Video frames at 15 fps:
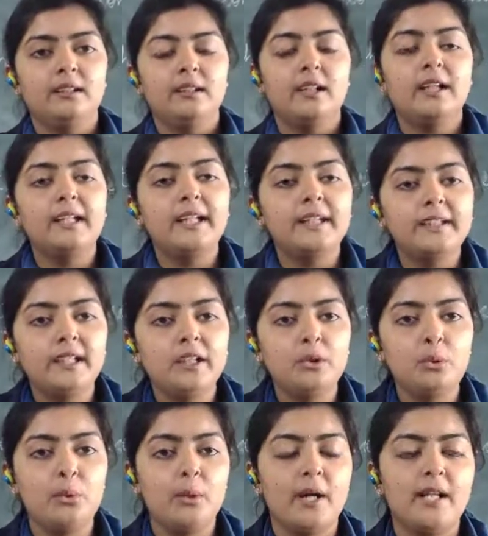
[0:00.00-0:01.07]
connected
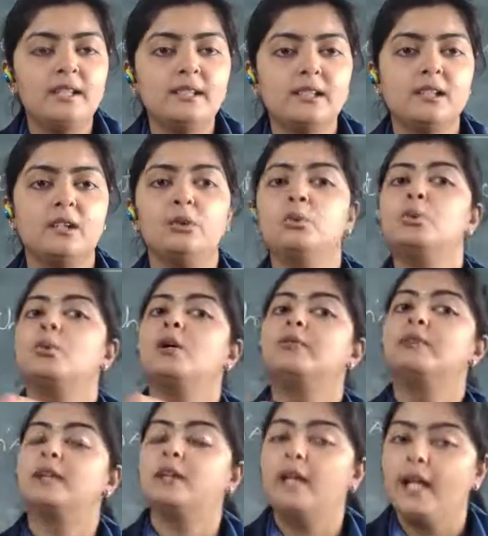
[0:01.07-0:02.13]
to us, to
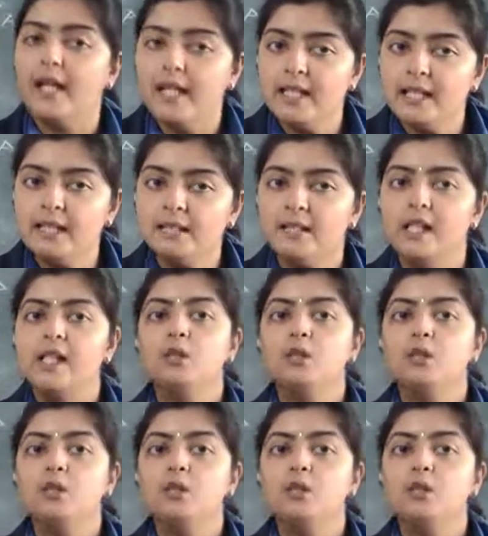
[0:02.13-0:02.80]
our health,